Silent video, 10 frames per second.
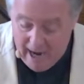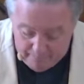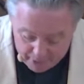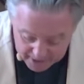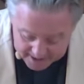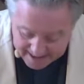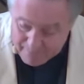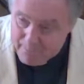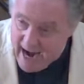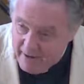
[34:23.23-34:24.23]
a
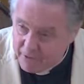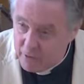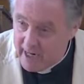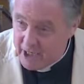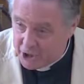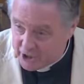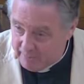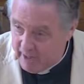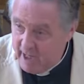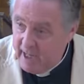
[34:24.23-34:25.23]
person made for
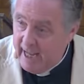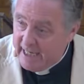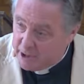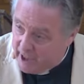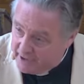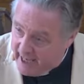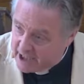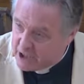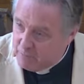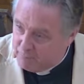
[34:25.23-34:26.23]
relationship. He's done that
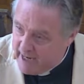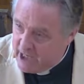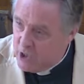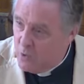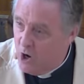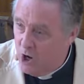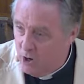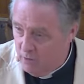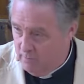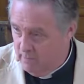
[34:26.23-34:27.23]
to bring you
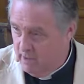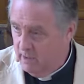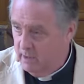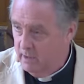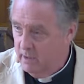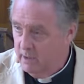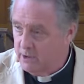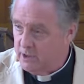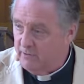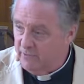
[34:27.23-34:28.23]
home
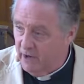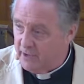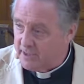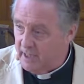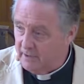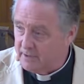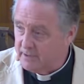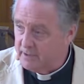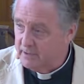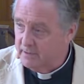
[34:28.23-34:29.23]
to the Father's
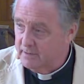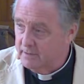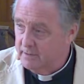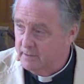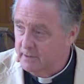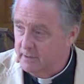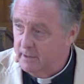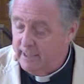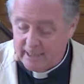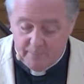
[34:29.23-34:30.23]
house.
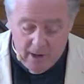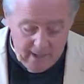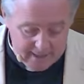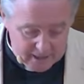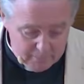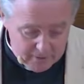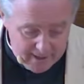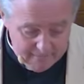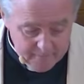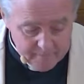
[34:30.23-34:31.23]
Let's bow our heads to pray.
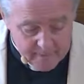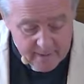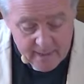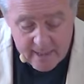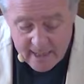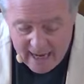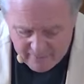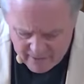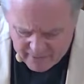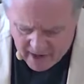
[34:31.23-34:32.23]

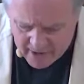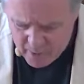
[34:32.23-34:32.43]
Heavenly Father,